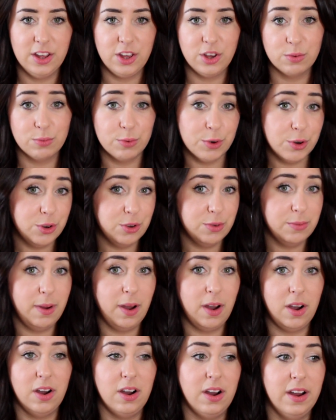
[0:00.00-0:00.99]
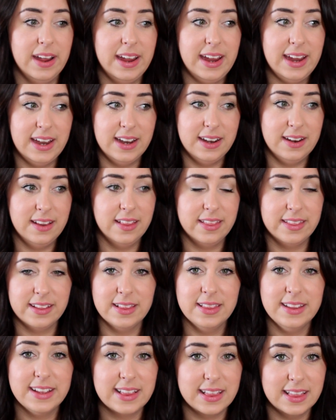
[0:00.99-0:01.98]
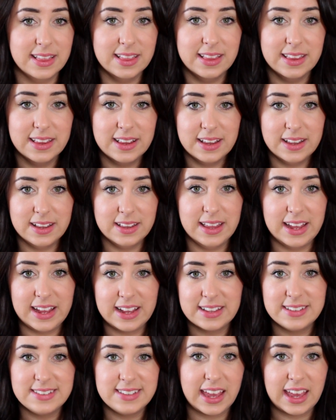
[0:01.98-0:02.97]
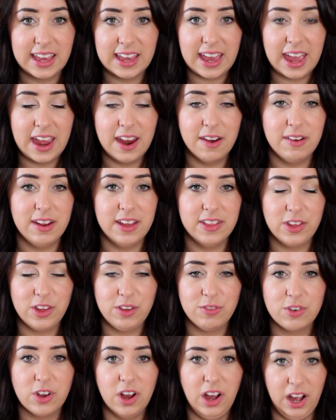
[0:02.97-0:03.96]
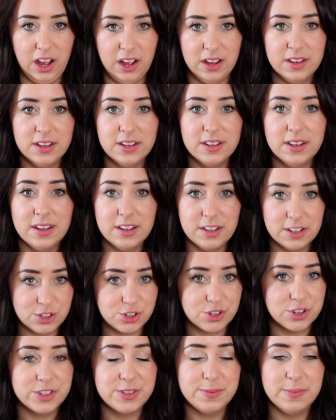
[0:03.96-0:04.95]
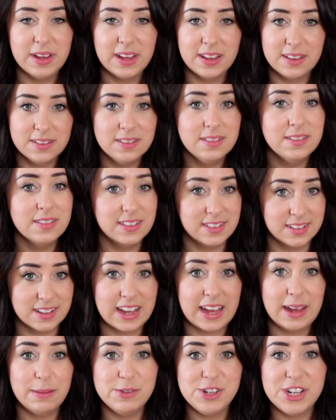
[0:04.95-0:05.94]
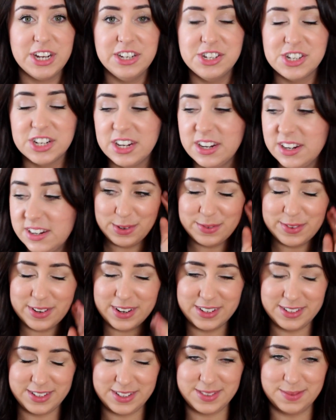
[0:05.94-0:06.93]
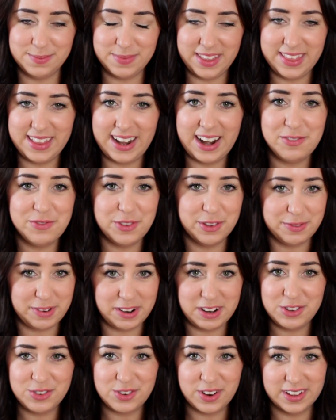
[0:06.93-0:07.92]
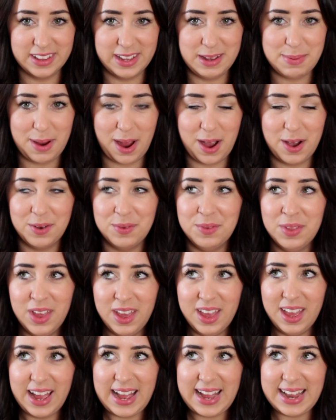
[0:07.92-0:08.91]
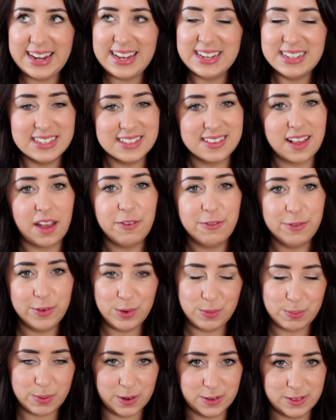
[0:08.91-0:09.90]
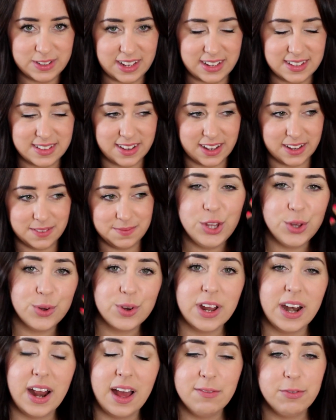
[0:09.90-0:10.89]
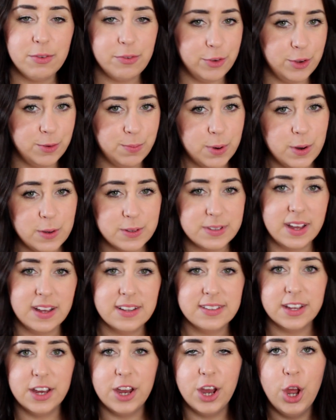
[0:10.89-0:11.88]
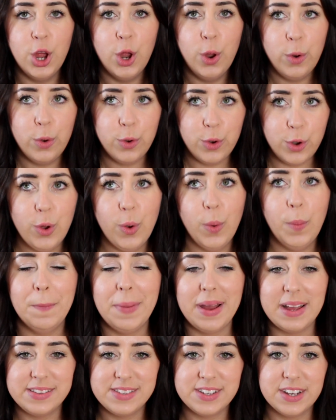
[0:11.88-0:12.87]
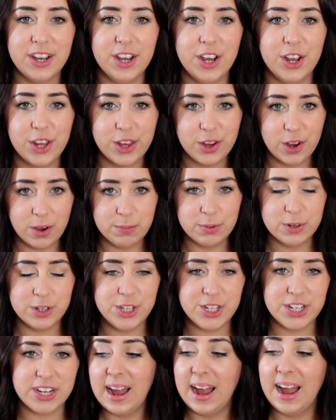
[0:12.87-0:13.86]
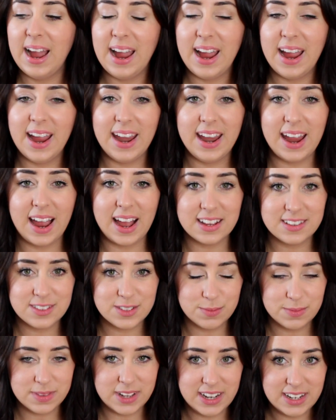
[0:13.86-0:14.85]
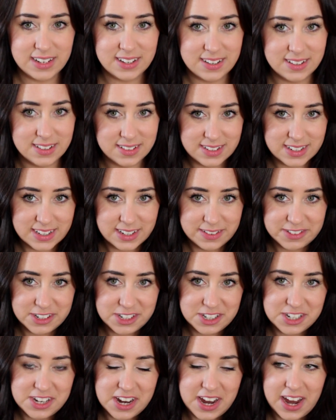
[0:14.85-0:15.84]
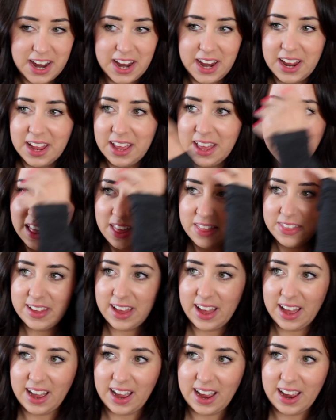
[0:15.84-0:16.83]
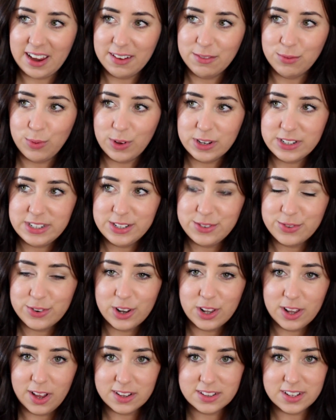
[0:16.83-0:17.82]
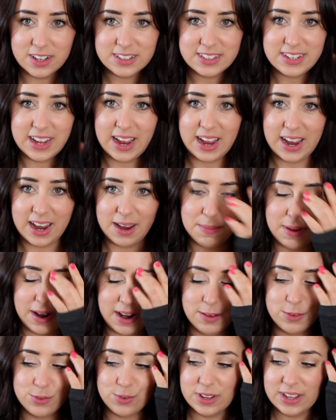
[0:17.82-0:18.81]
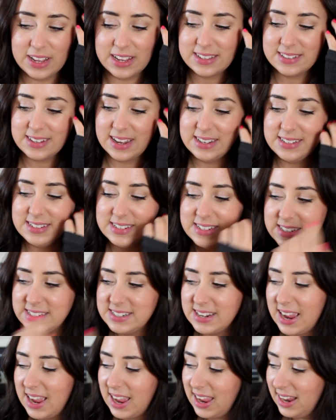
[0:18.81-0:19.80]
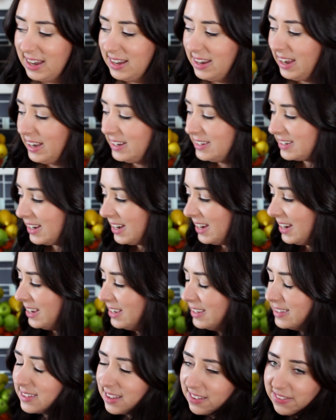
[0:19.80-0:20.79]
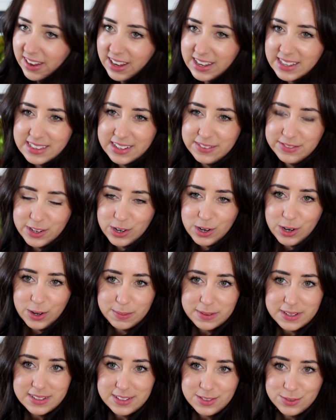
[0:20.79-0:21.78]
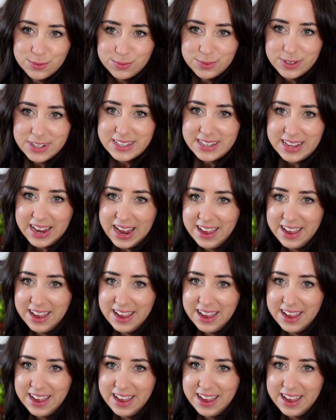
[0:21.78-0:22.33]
your room or in the little like sink area that you've got. Trust me, it's a game changer. Moving on to something that I feel very strongly about, and it is a food processor. You can have a food processor no matter your budget. I had something delivered today that I've wanted for a long time and I was really excited, and it is, if I can lift it up because it's really